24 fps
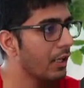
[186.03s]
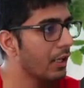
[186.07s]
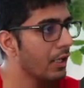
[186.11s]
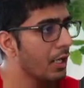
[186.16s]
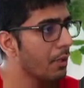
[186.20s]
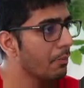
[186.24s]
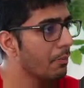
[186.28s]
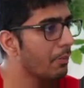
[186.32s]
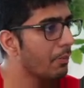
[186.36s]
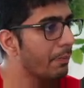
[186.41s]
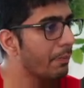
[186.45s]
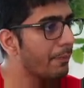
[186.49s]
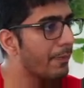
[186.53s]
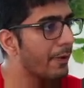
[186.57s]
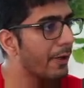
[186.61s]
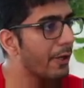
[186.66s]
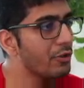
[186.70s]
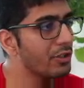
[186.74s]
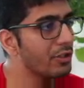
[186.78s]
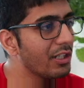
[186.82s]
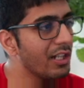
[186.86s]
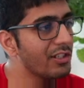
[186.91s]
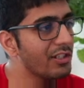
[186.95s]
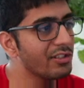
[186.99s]
But
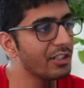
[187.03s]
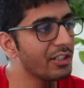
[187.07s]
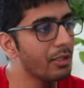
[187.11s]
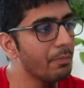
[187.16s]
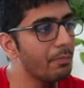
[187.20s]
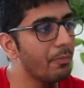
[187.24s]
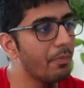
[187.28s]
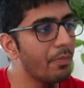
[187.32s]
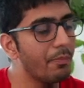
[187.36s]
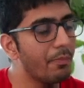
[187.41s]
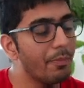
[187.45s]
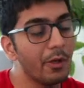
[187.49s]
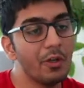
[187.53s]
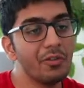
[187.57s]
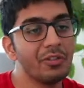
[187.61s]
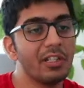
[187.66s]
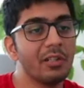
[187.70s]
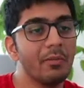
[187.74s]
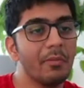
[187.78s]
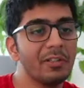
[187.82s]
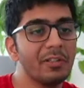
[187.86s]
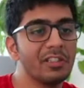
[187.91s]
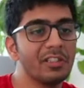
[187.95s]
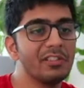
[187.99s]
producer is still producing
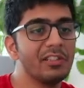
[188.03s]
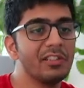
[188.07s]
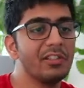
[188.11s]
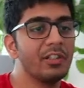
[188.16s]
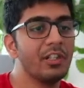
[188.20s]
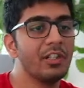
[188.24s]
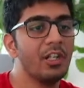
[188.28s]
messages.